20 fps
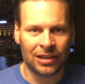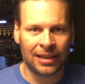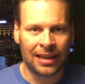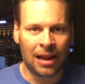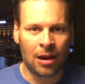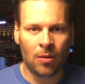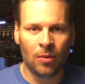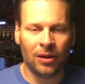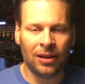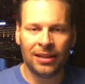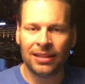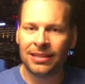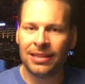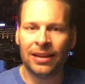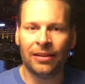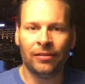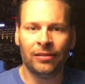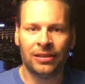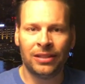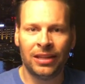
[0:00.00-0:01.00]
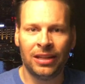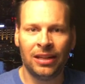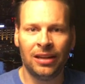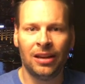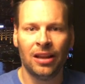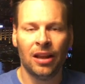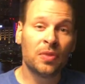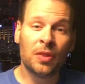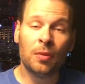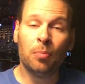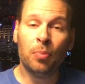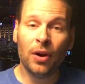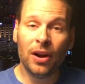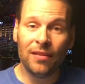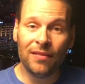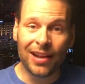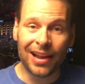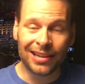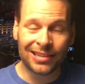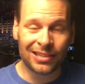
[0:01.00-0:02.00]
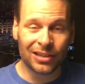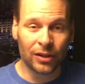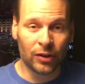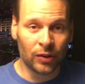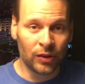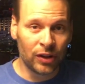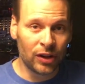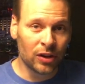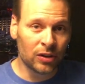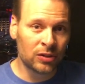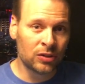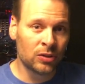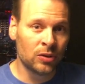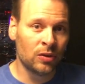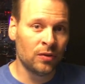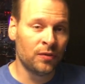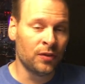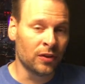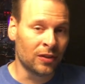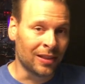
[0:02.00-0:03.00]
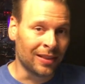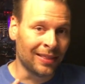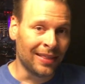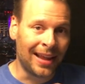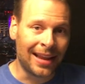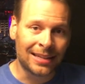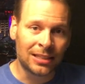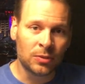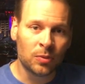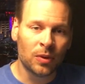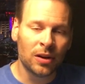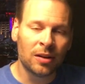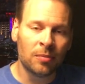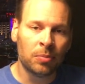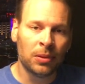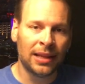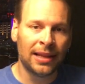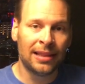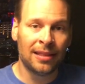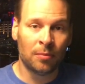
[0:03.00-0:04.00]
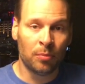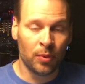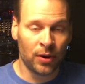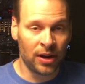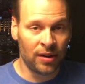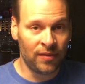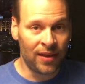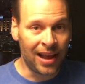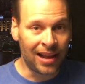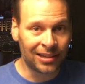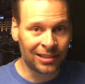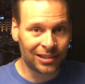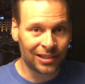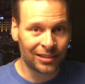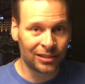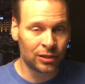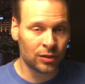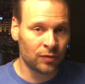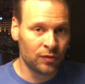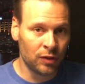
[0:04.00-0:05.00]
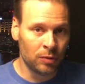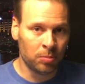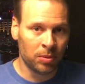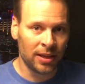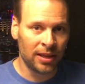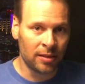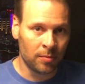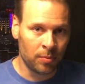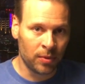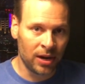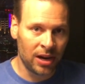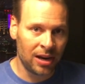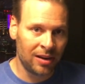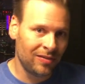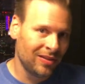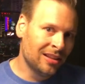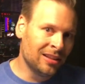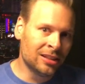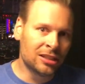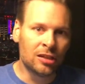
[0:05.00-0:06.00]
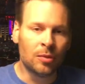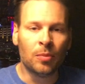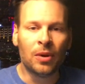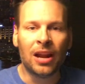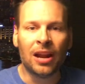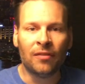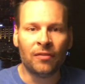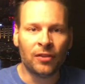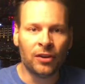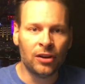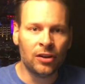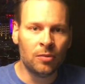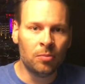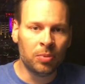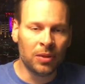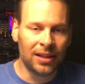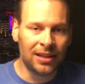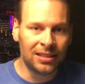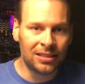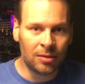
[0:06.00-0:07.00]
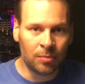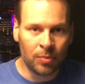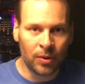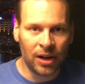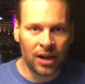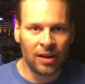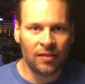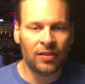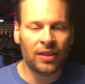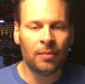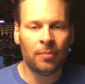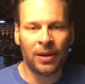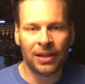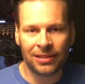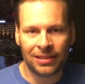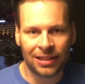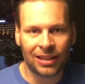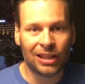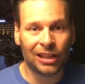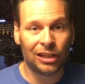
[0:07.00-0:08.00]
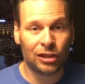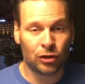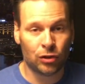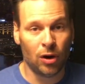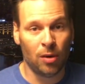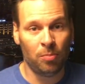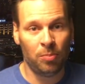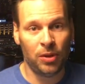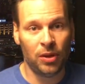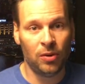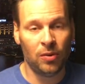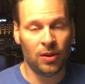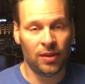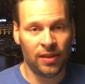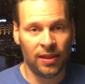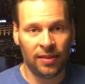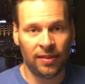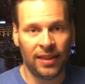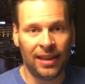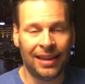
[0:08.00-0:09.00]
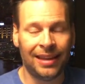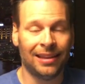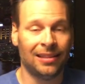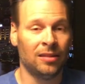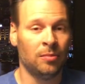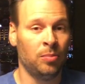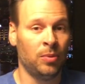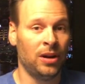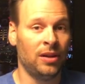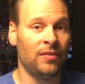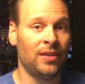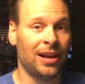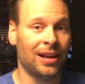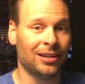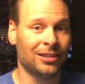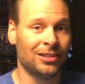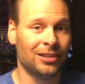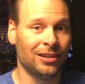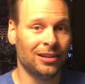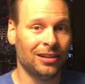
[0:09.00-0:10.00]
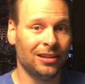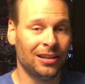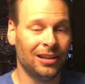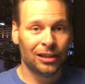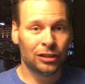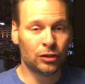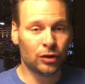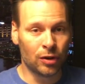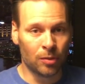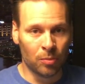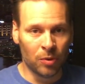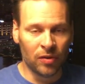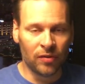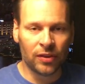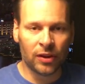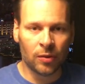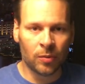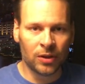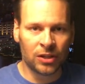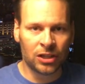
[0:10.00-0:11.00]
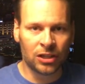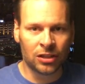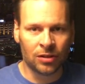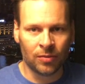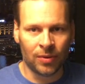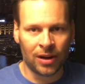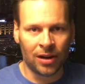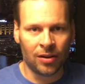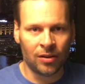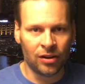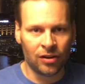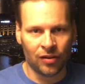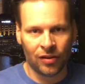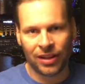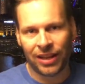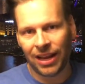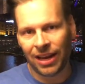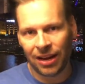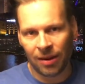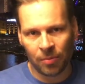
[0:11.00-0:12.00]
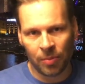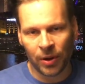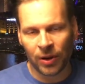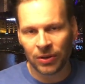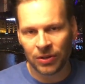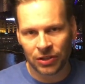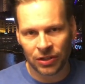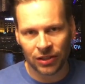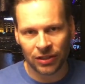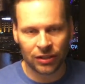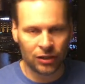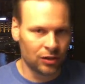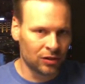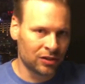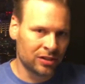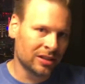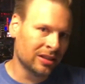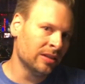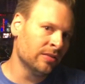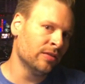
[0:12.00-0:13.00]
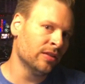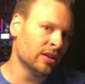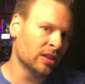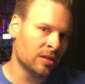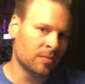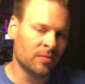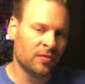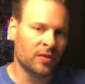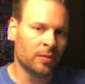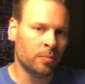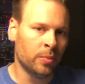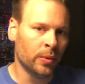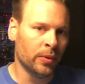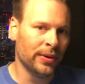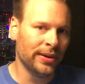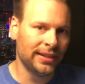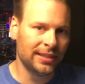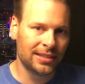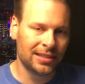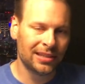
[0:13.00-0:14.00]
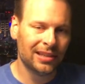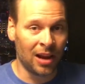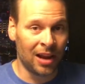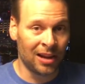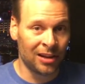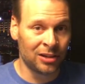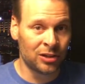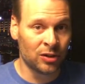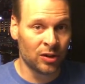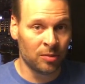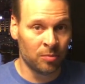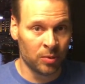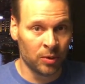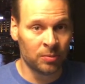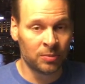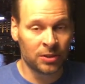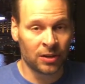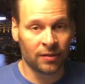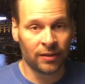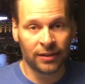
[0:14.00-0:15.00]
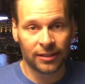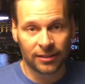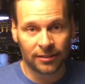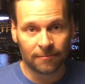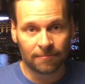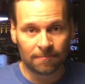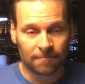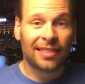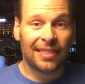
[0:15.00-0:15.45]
Cowardly is guaranteed. The brave action action only goes through if you're the last one to play the brave action. So if you play the brave and then someone after you plays the brave, they basically trump you and then they get the brave action. And so you're moving your witches around, you're getting potions, you're delivering them for points. I enjoyed Broom Service.